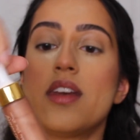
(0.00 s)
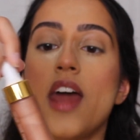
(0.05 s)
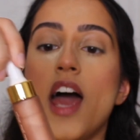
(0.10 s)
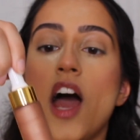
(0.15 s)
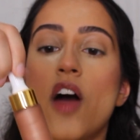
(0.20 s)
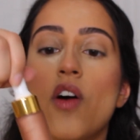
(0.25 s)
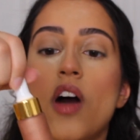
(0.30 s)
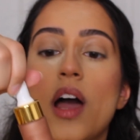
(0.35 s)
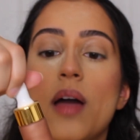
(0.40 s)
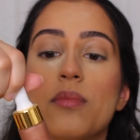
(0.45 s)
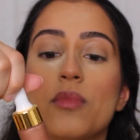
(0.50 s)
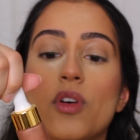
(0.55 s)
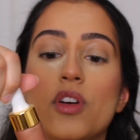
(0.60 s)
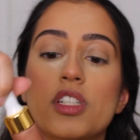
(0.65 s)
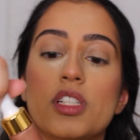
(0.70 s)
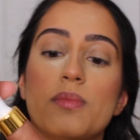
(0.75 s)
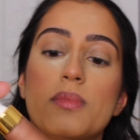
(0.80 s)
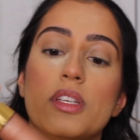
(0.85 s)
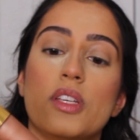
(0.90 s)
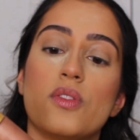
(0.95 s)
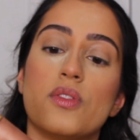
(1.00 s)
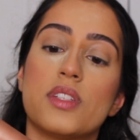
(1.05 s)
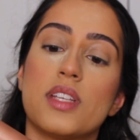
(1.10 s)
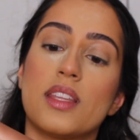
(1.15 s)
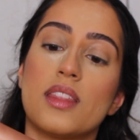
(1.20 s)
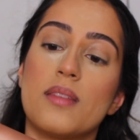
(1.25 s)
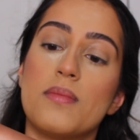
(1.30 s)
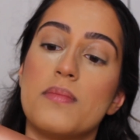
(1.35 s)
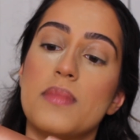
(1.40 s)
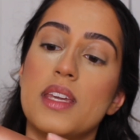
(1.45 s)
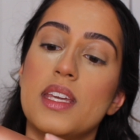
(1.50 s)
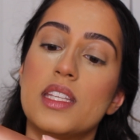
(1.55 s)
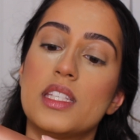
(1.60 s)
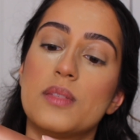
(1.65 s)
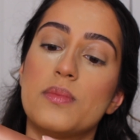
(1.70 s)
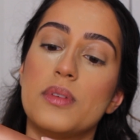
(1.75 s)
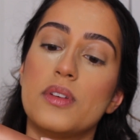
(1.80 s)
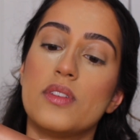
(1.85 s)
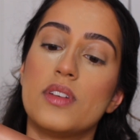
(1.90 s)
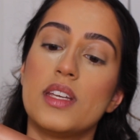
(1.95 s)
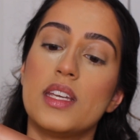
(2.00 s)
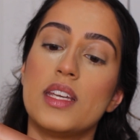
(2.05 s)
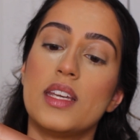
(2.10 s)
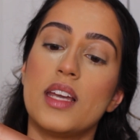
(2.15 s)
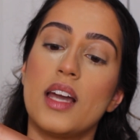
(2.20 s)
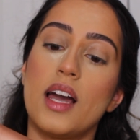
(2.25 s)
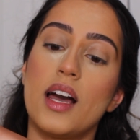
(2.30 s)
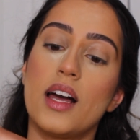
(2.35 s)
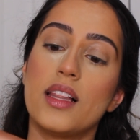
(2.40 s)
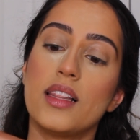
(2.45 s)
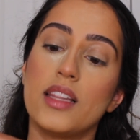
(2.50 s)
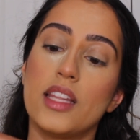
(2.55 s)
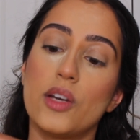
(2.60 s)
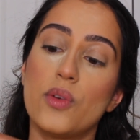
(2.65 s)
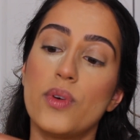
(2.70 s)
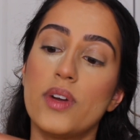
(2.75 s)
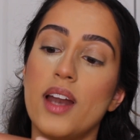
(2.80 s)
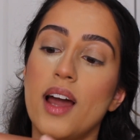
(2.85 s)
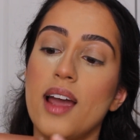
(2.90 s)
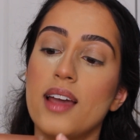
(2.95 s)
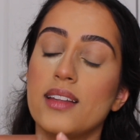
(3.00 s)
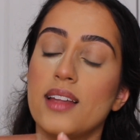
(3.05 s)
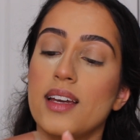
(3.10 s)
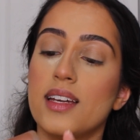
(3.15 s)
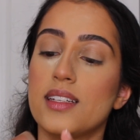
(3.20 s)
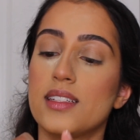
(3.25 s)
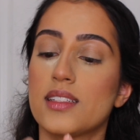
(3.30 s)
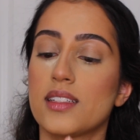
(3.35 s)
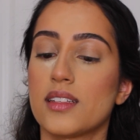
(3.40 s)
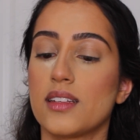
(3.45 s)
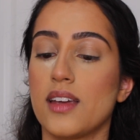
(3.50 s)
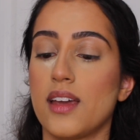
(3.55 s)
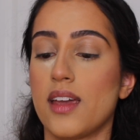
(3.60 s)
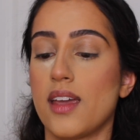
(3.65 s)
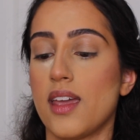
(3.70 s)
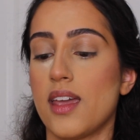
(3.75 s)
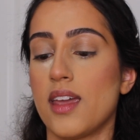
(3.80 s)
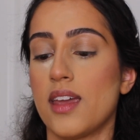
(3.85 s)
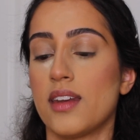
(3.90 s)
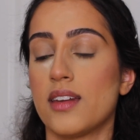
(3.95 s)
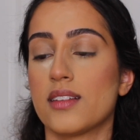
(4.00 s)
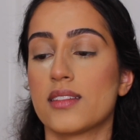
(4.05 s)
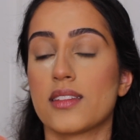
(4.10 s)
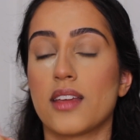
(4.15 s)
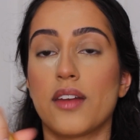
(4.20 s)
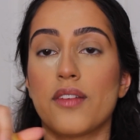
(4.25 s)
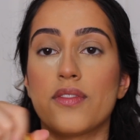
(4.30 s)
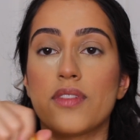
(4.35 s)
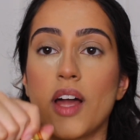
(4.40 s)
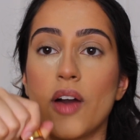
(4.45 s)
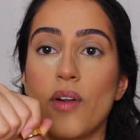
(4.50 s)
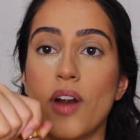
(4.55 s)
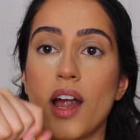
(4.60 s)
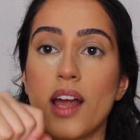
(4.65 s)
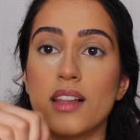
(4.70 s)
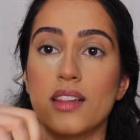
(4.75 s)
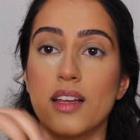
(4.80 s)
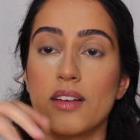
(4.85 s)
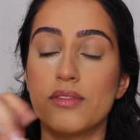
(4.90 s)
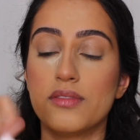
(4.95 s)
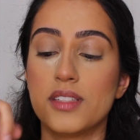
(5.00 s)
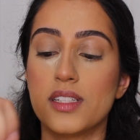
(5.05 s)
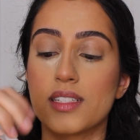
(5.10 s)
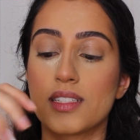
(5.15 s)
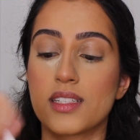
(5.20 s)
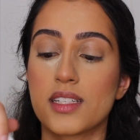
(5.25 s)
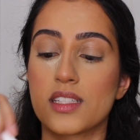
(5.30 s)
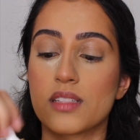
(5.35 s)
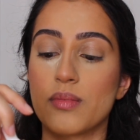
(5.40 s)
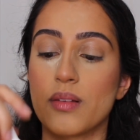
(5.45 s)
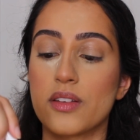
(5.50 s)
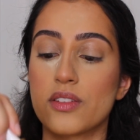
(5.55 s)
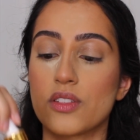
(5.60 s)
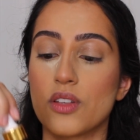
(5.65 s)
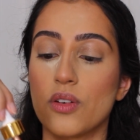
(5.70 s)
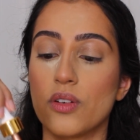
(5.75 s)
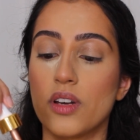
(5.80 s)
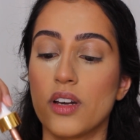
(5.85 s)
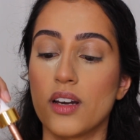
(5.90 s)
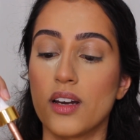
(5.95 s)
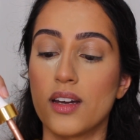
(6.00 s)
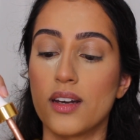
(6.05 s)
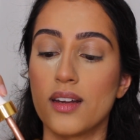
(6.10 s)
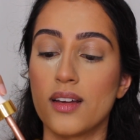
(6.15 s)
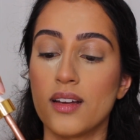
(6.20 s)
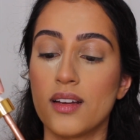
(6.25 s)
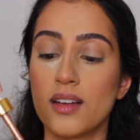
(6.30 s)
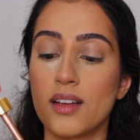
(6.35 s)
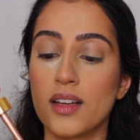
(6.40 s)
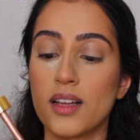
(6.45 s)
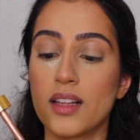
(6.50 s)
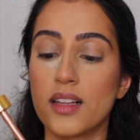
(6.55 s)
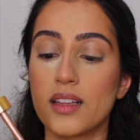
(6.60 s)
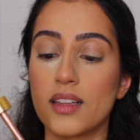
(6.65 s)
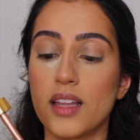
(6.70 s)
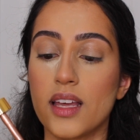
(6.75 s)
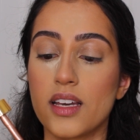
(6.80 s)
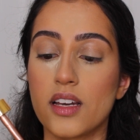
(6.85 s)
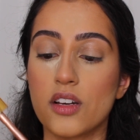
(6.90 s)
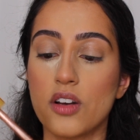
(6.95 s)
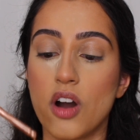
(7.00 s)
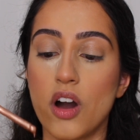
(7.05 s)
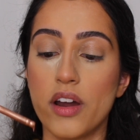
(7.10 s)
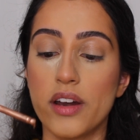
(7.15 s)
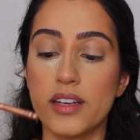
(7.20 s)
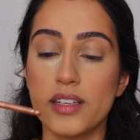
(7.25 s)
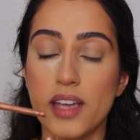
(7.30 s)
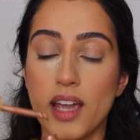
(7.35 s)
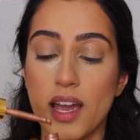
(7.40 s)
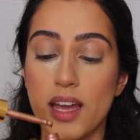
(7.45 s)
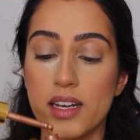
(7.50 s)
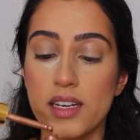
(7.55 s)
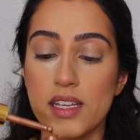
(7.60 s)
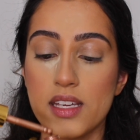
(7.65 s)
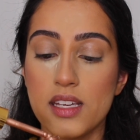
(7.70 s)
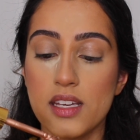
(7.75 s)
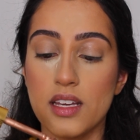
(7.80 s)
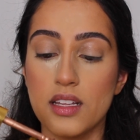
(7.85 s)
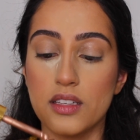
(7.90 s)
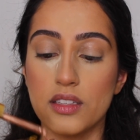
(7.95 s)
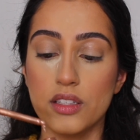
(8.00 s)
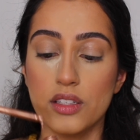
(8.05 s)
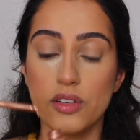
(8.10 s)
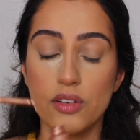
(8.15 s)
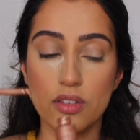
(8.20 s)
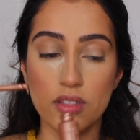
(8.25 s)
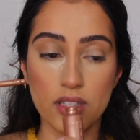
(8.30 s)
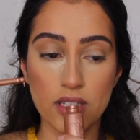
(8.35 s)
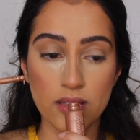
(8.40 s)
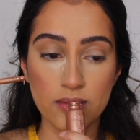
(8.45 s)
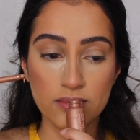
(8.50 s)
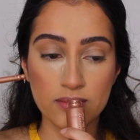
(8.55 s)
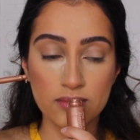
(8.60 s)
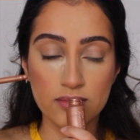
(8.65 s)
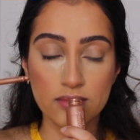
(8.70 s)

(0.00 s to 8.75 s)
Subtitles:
Now I'm going to be using the Me's Beauty liquid highlight in Sunflower. I love this. It smells so good, like cotton candy, literally.